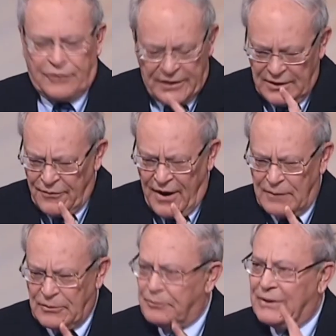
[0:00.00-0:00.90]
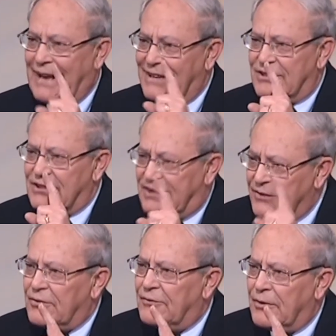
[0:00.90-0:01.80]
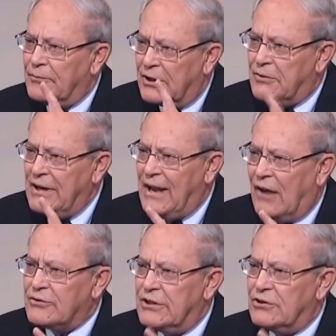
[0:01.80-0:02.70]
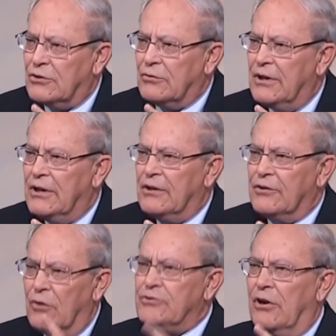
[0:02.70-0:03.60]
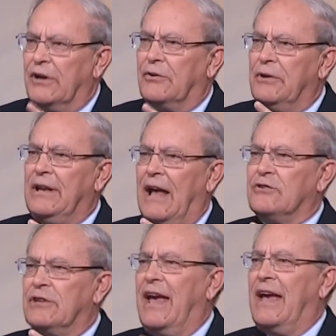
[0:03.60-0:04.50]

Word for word: For the environment, but that's different from the greenhouse issue. Mm. Those aren't greenhouse